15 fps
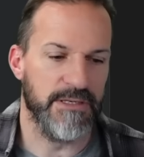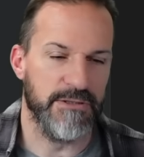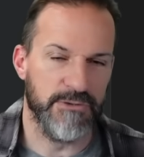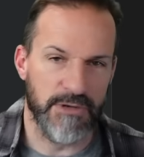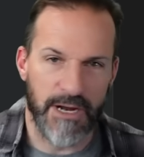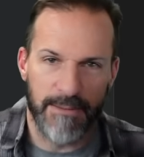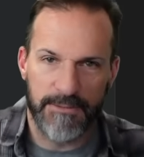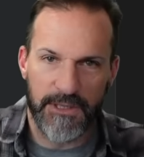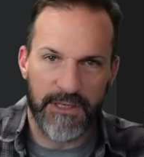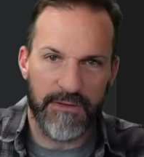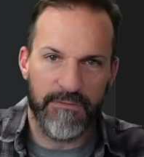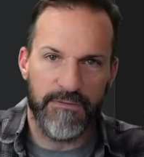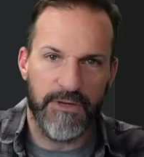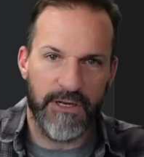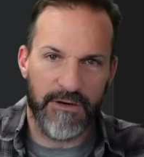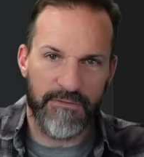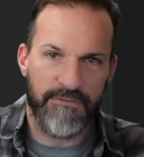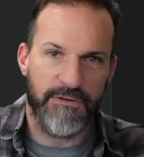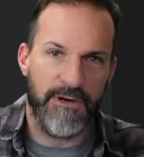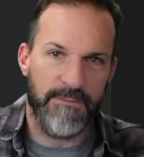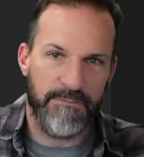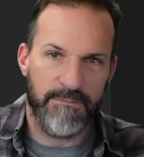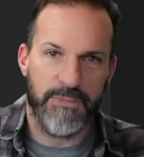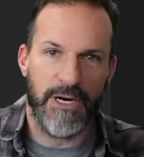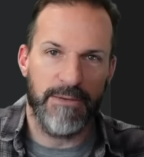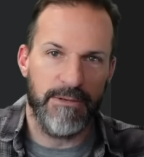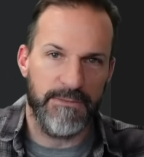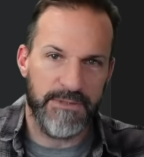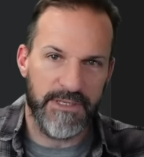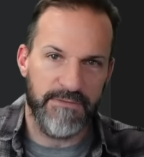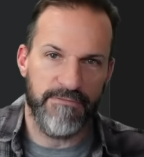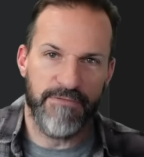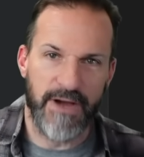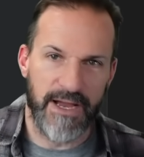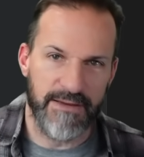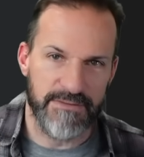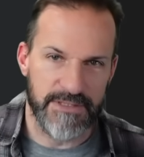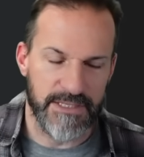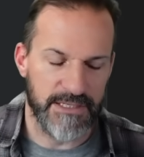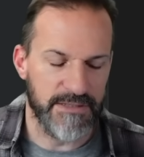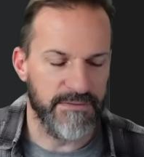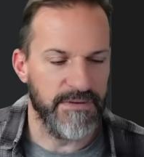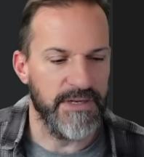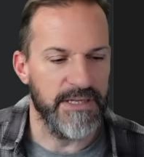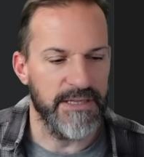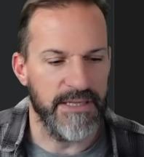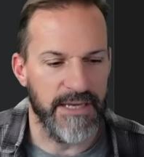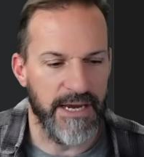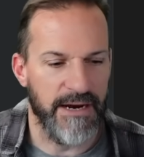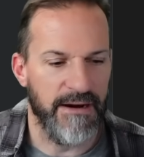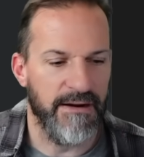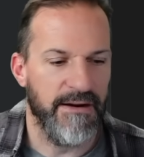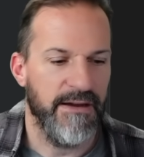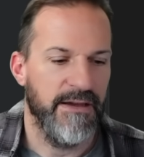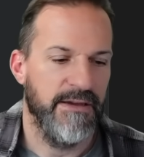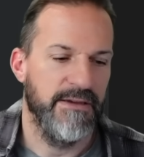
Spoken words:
dropped it, from probably 5-6 feet in the air.